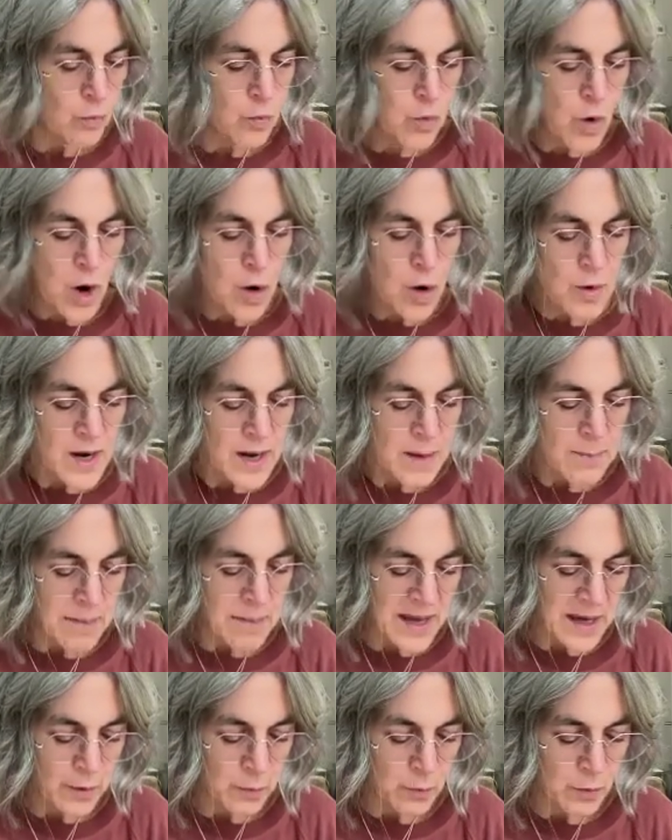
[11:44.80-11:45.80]
worry
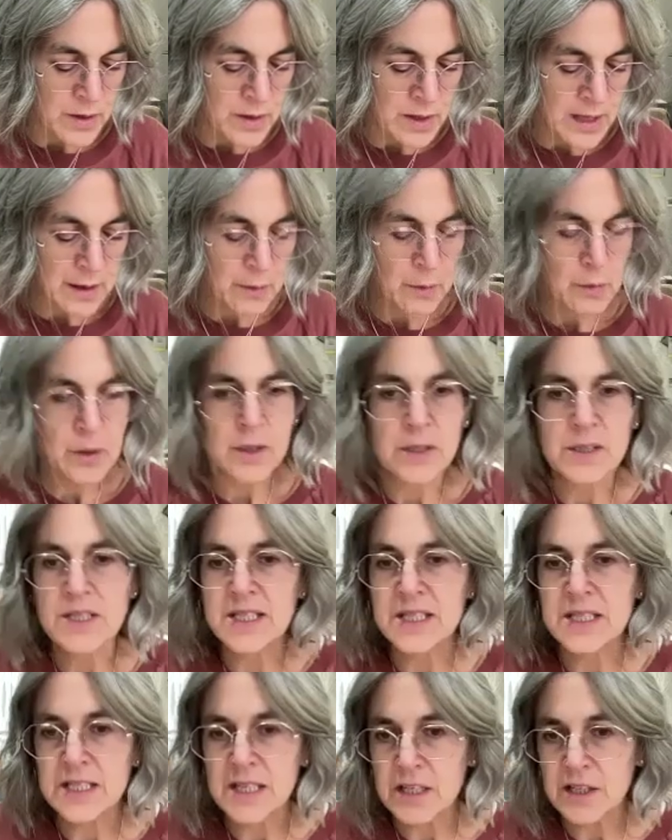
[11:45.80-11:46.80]
about with our
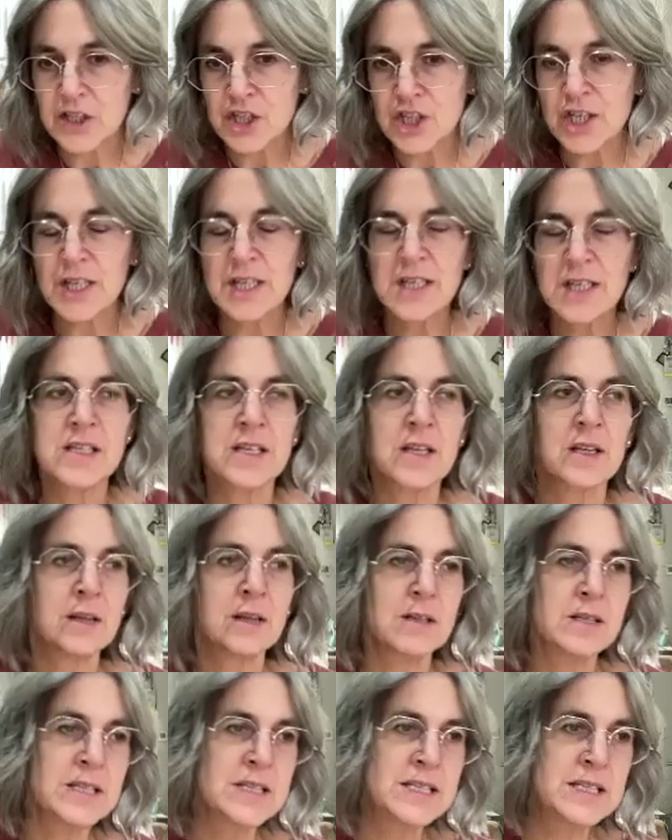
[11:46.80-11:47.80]
stitches
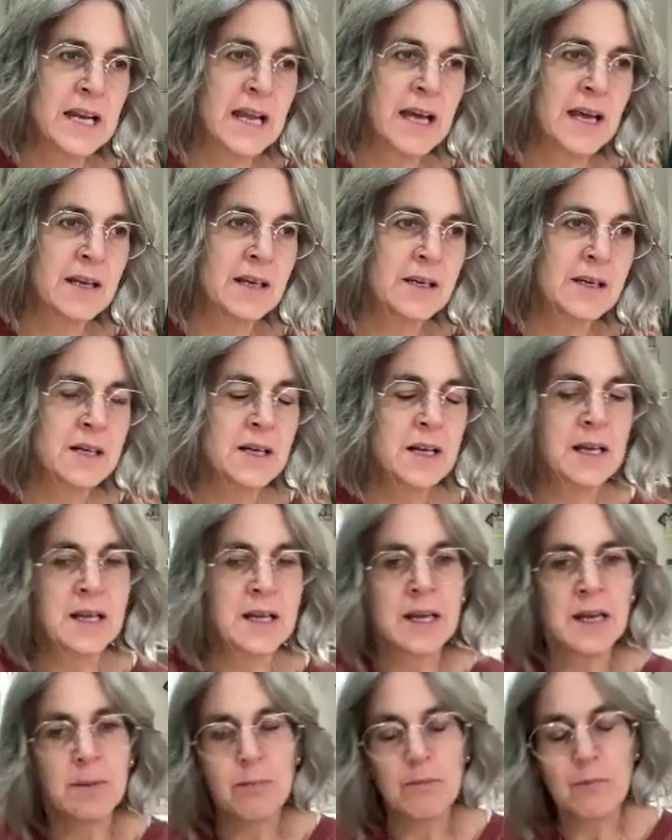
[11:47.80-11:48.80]
and slightly